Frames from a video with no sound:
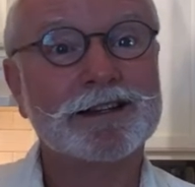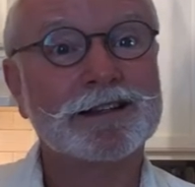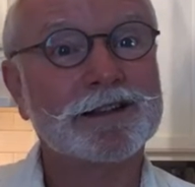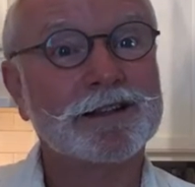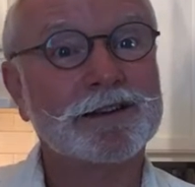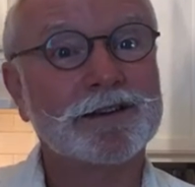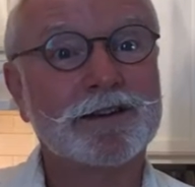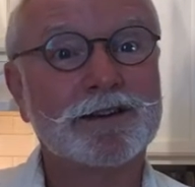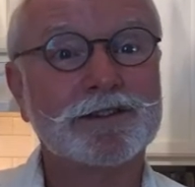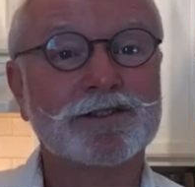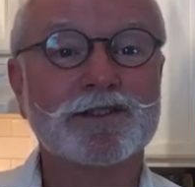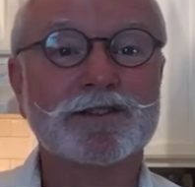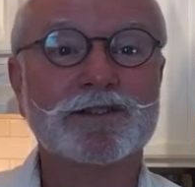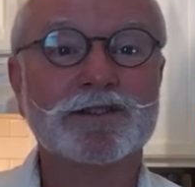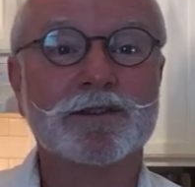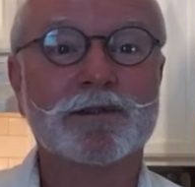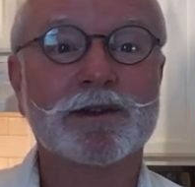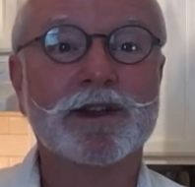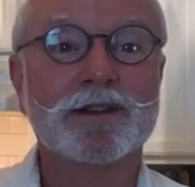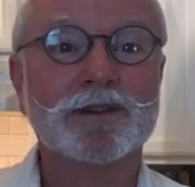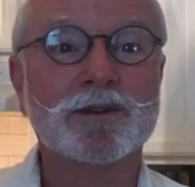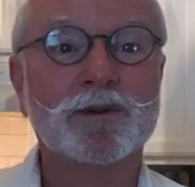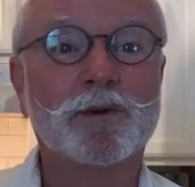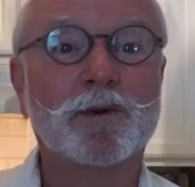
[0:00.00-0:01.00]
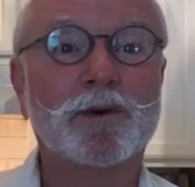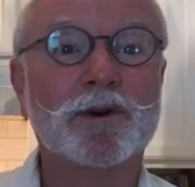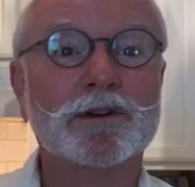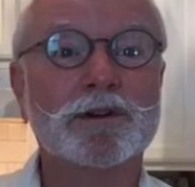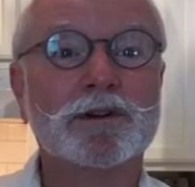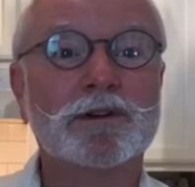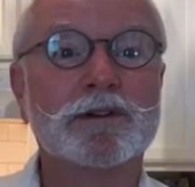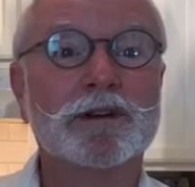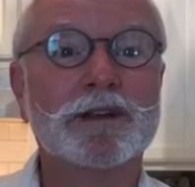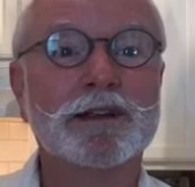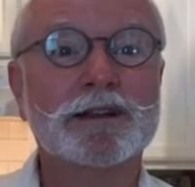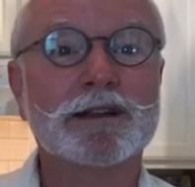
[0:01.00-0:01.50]
They're just around the
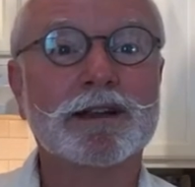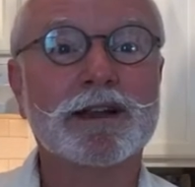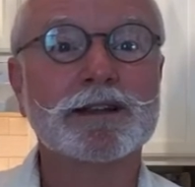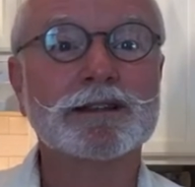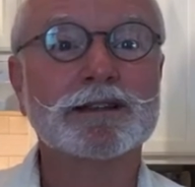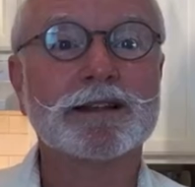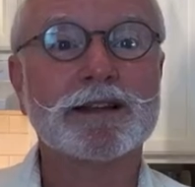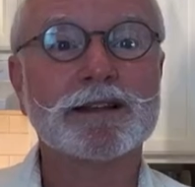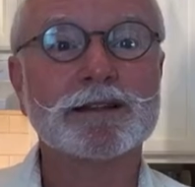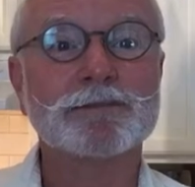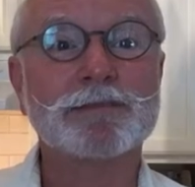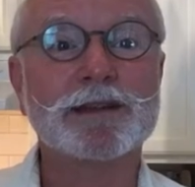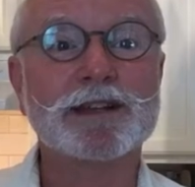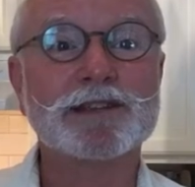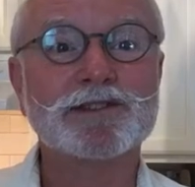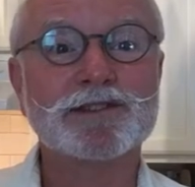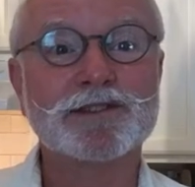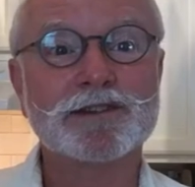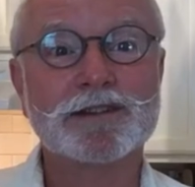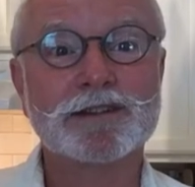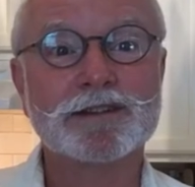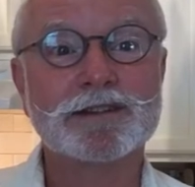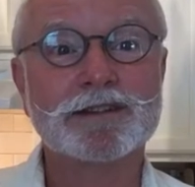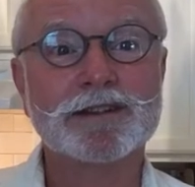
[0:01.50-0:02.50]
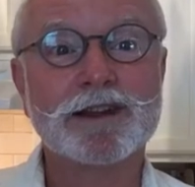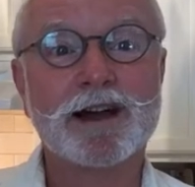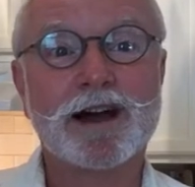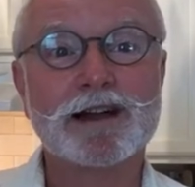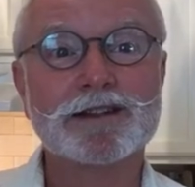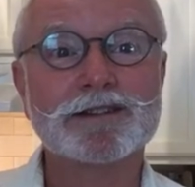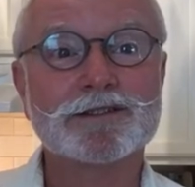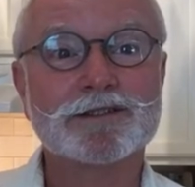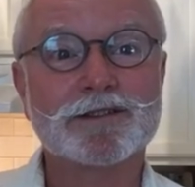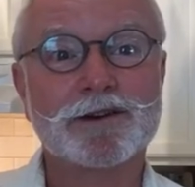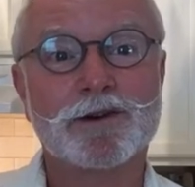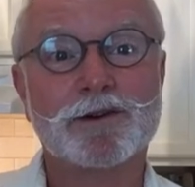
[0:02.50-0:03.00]
corner, and as I mentioned,
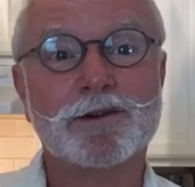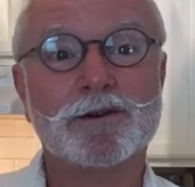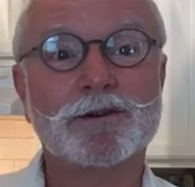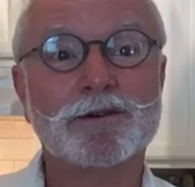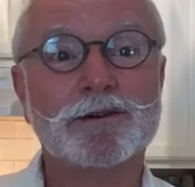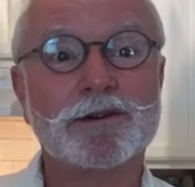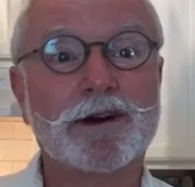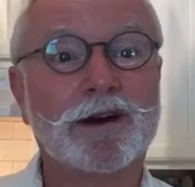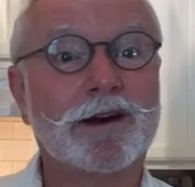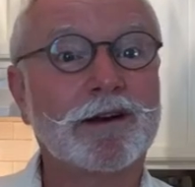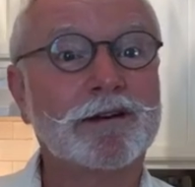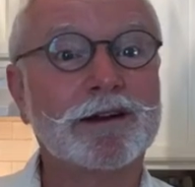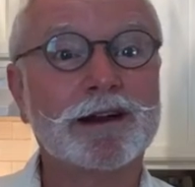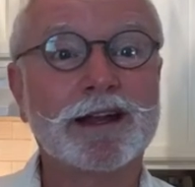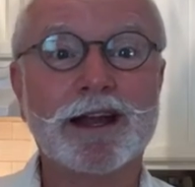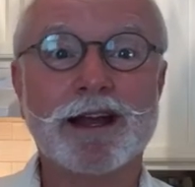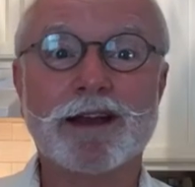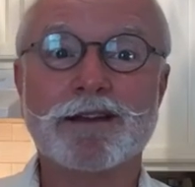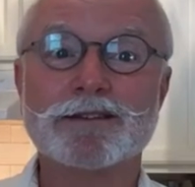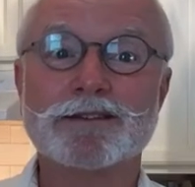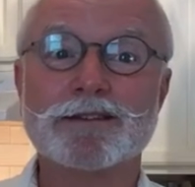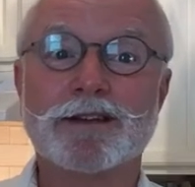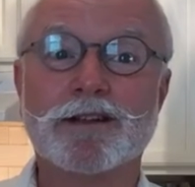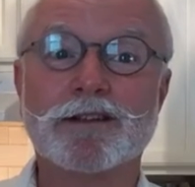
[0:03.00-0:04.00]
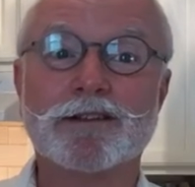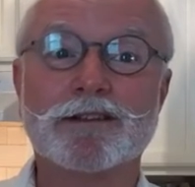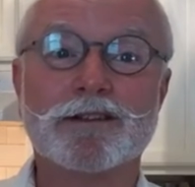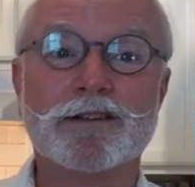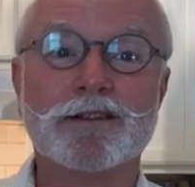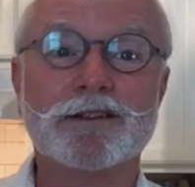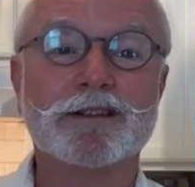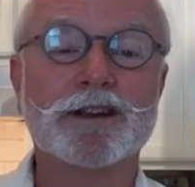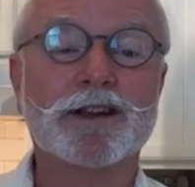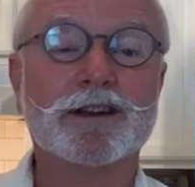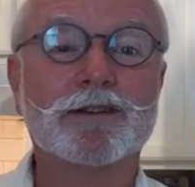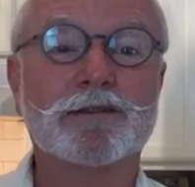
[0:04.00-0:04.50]
Costco already has all of
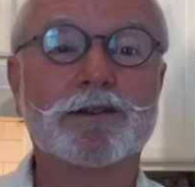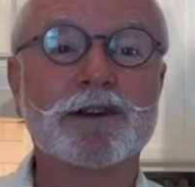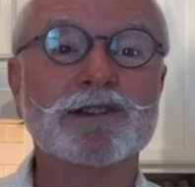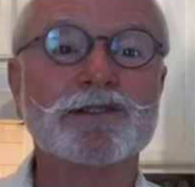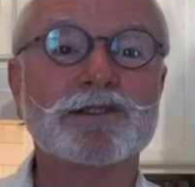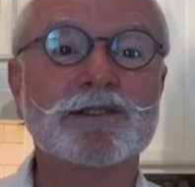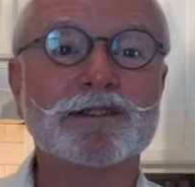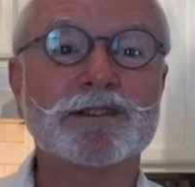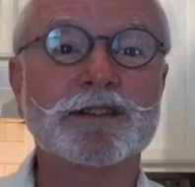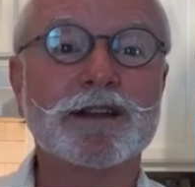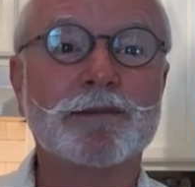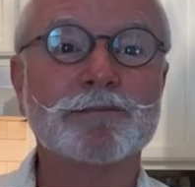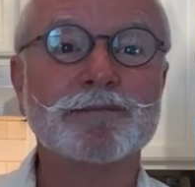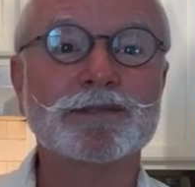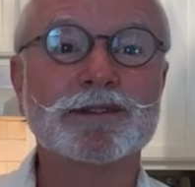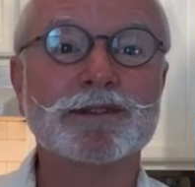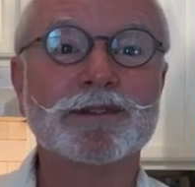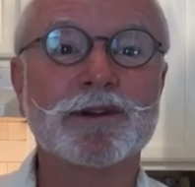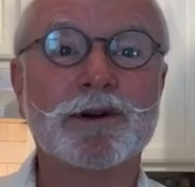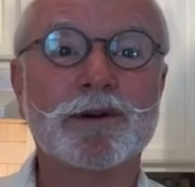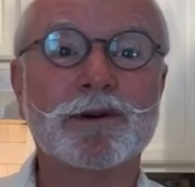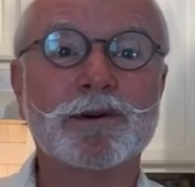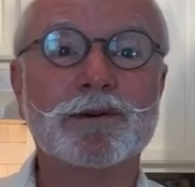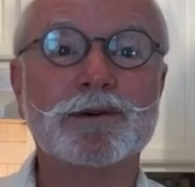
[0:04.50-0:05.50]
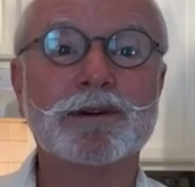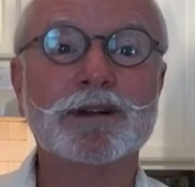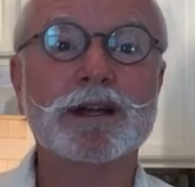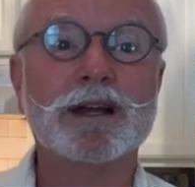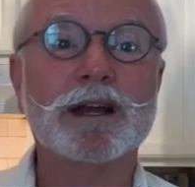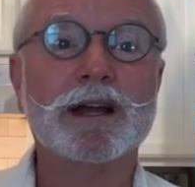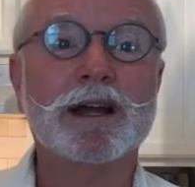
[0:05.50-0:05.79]
their decorations up. So